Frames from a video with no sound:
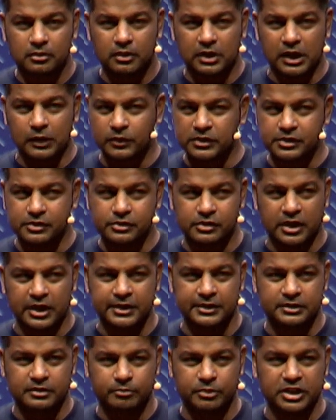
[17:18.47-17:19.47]
I wasn't
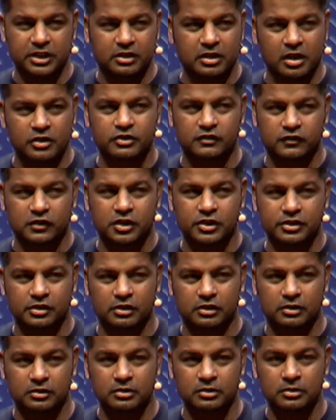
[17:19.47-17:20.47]
trying to be
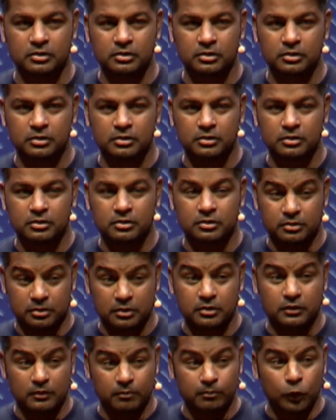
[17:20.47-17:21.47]
controversial.
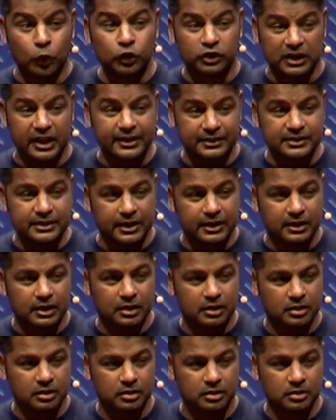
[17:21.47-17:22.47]
Bootleg data.
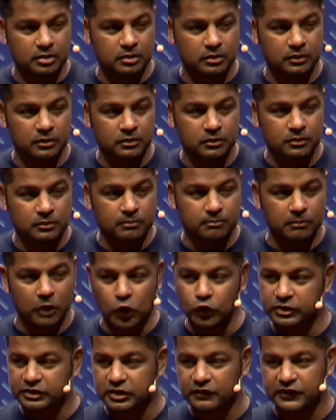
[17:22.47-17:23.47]

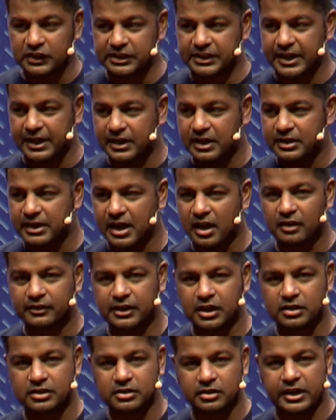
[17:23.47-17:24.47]
Most of the data in
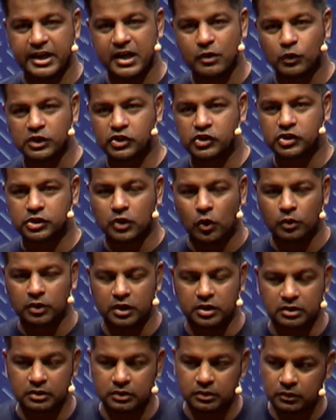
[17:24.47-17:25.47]
healthcare today was
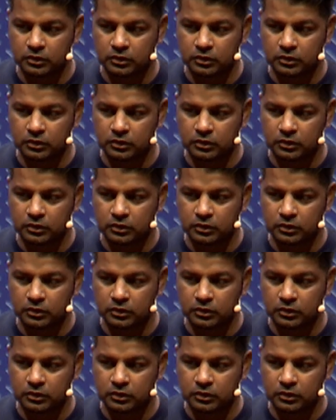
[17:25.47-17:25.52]
stolen